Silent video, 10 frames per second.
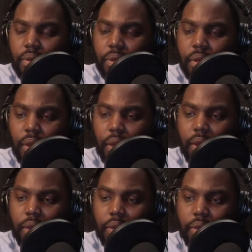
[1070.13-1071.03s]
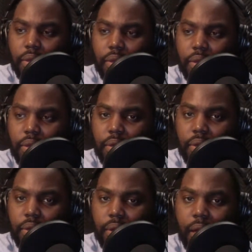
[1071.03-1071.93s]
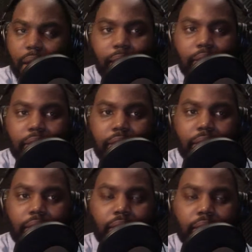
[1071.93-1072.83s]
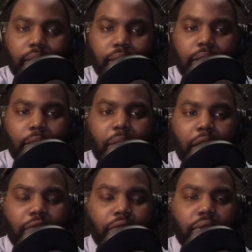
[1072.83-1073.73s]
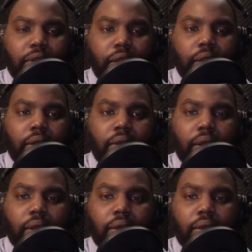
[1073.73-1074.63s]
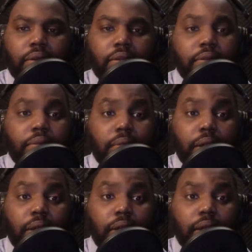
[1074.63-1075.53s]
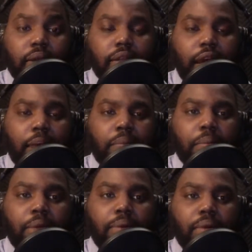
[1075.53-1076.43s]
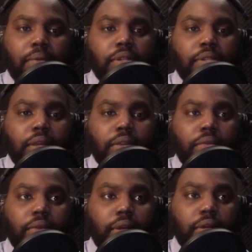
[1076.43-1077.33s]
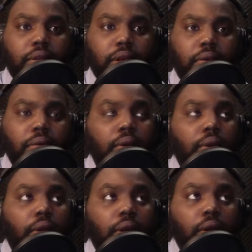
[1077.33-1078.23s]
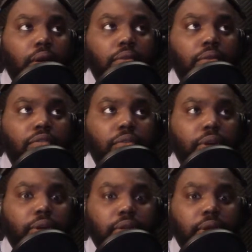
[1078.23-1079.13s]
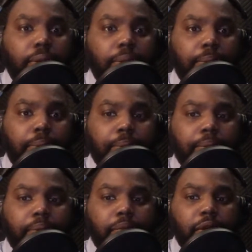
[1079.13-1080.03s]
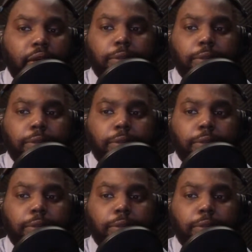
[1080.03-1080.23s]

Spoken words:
And I had to take a step back for a second and do some thinking. Now, this happened maybe, I want to say 3 years ago, 4 years ago. Okay.